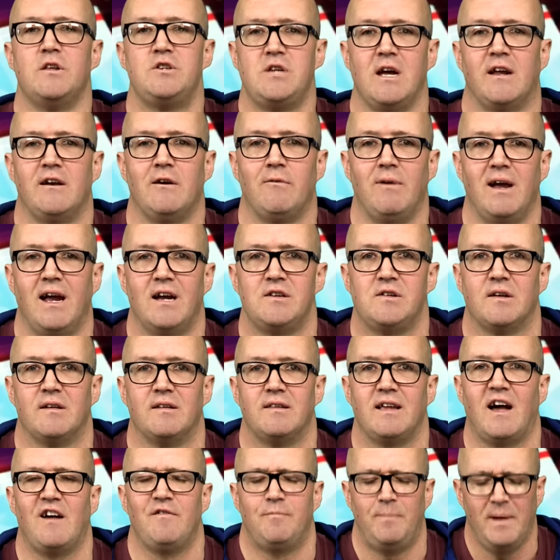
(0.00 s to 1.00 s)

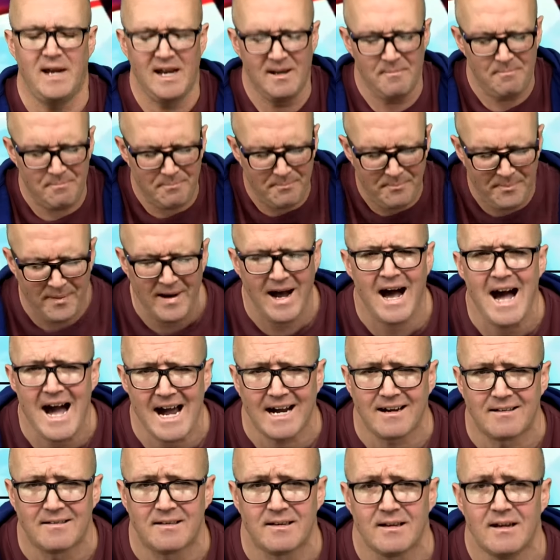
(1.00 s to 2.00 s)
generations have been
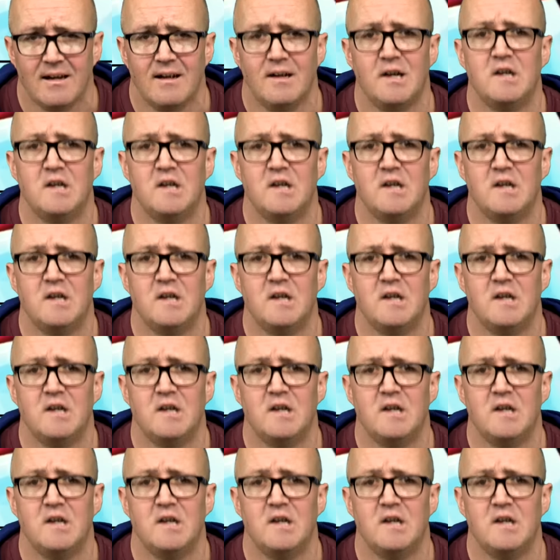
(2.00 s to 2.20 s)
packed,